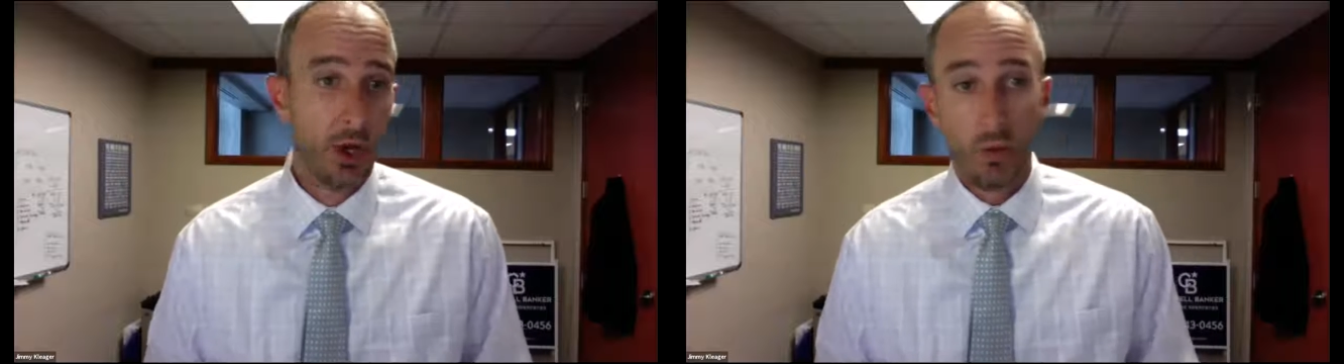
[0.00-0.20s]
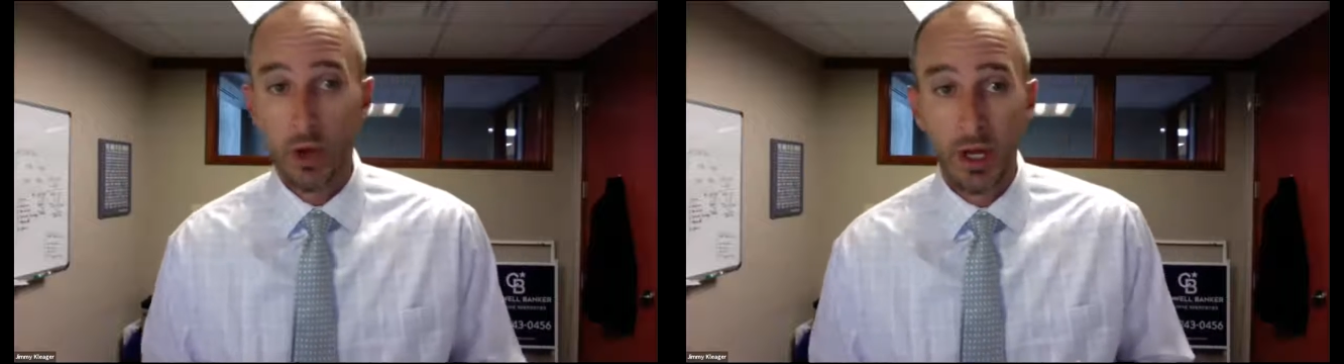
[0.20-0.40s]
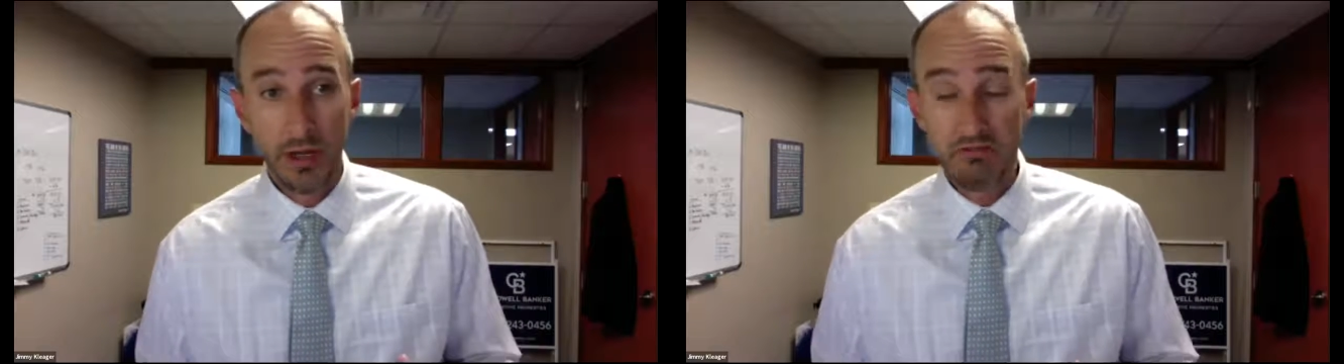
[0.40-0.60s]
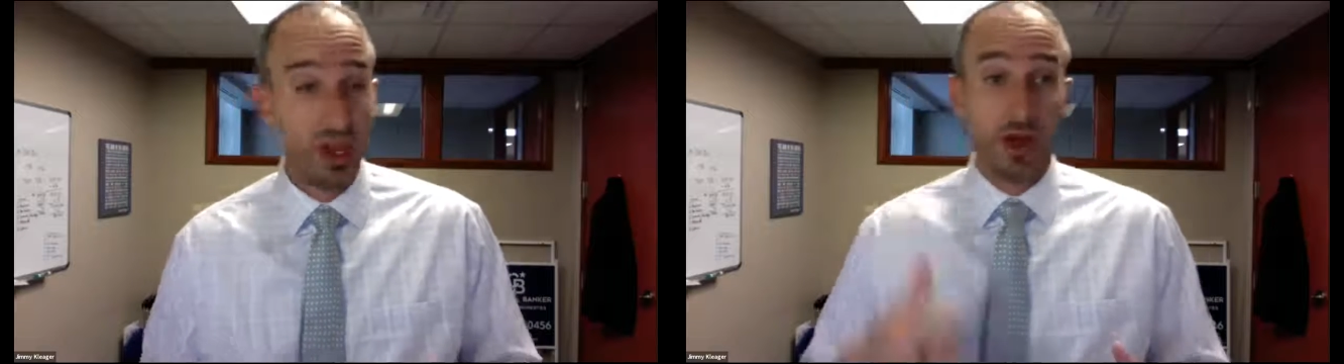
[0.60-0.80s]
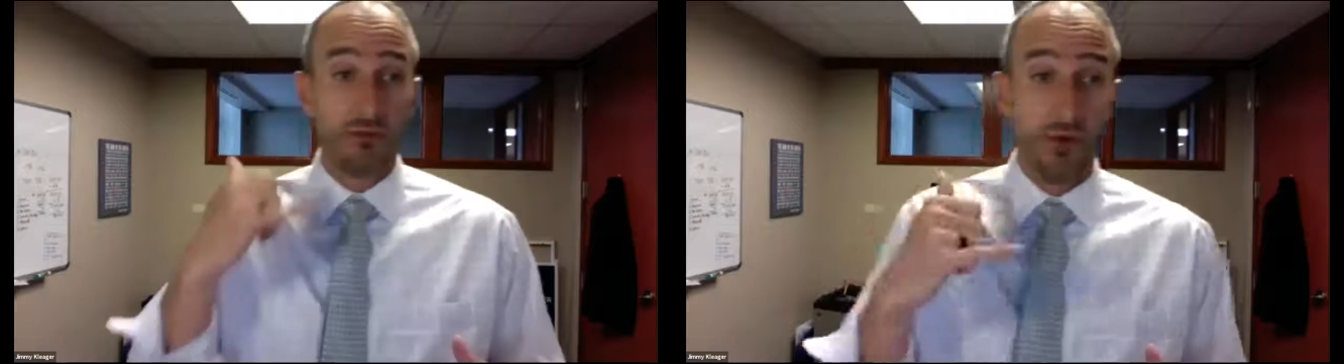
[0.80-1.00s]

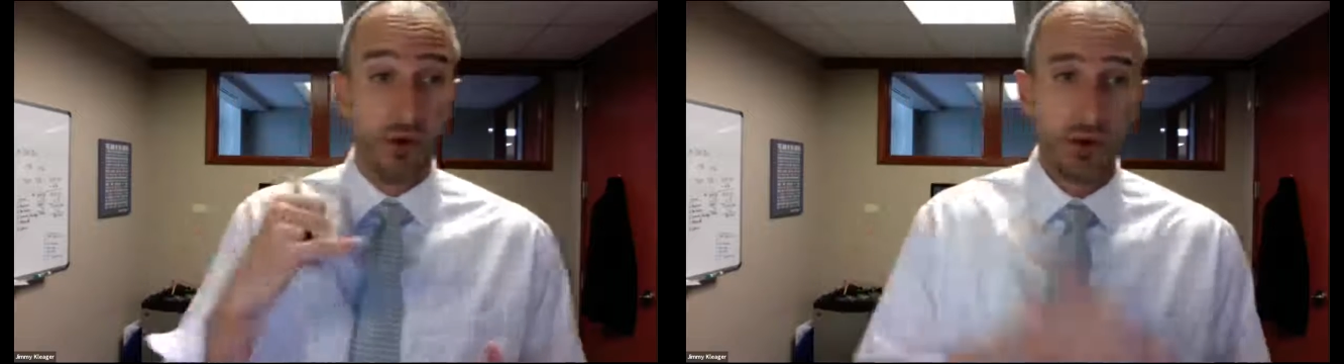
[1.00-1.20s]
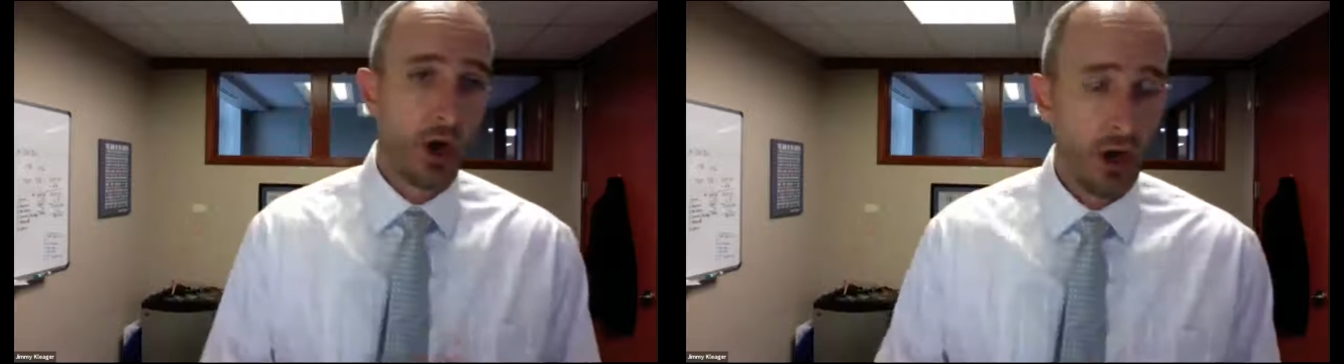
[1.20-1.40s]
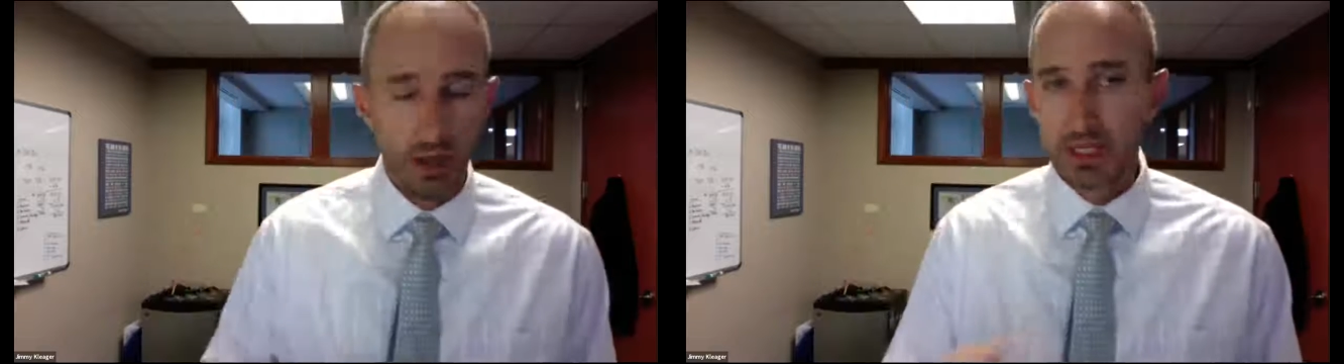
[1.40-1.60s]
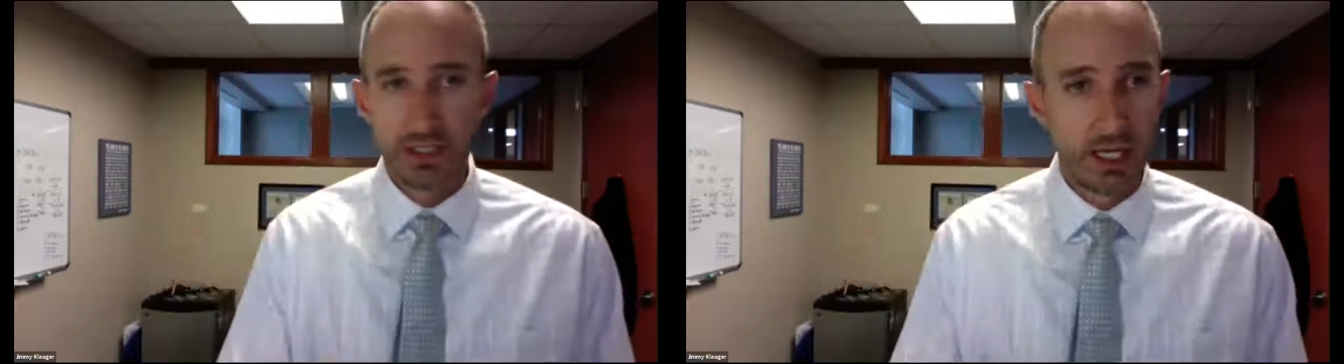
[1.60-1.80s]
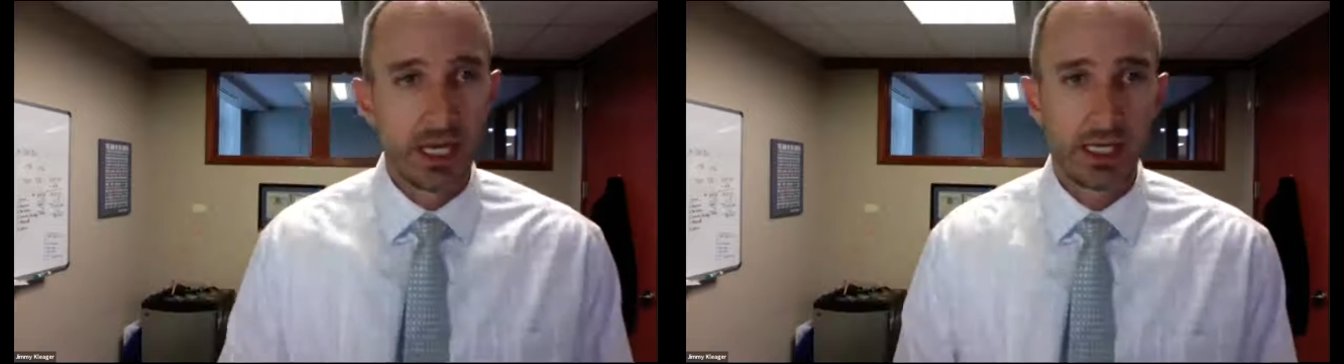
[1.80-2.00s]
One phone call
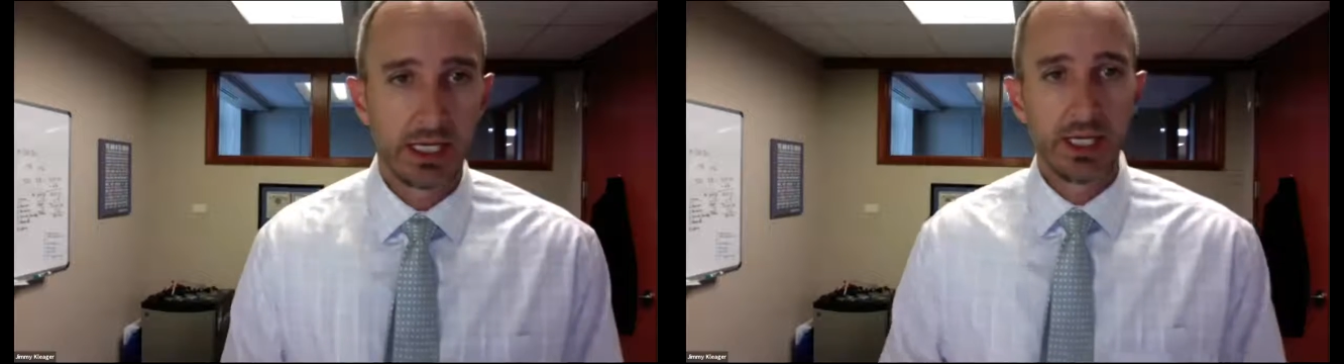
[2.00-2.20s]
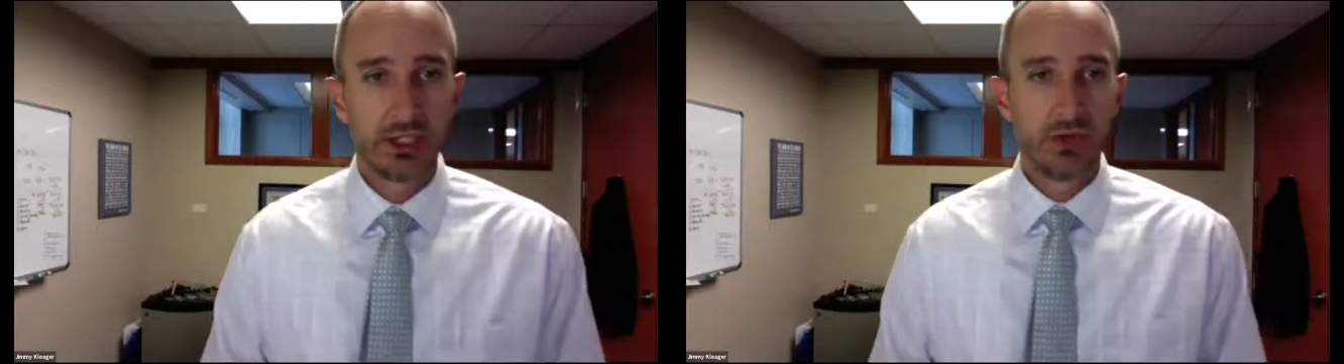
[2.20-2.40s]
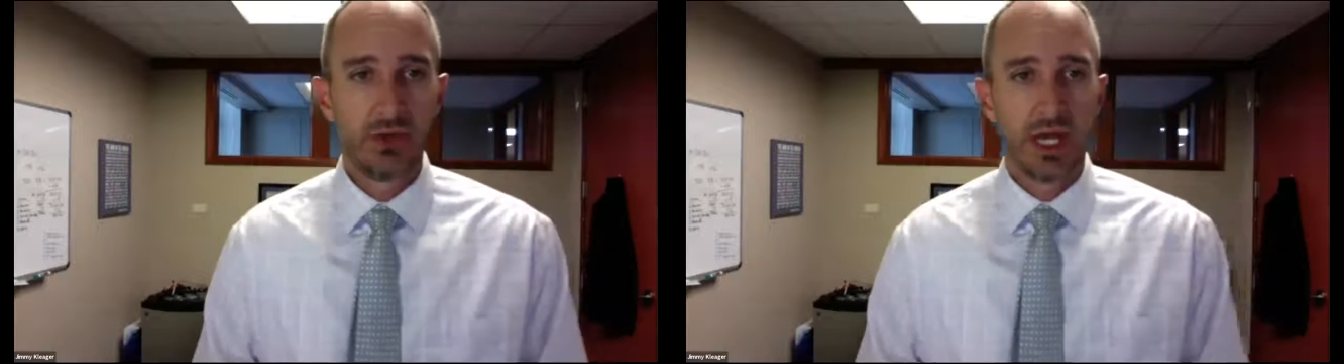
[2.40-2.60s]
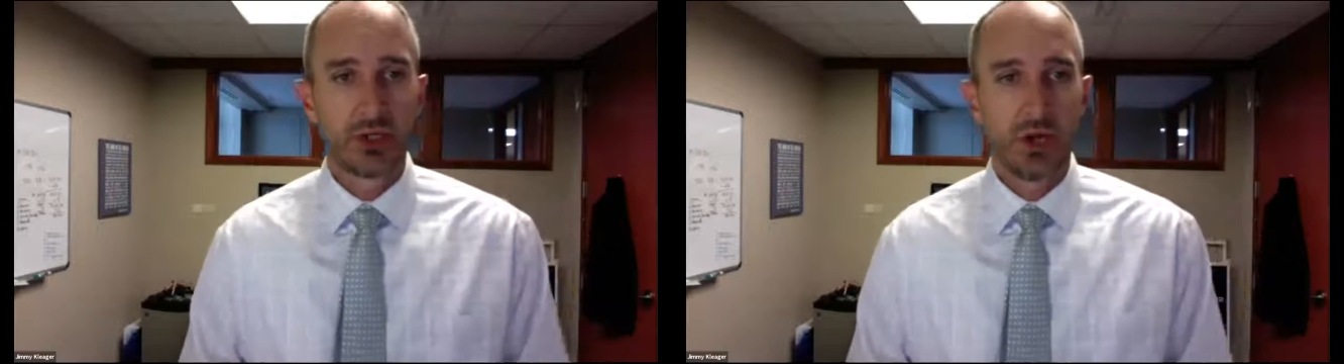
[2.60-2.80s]
is not going to get you that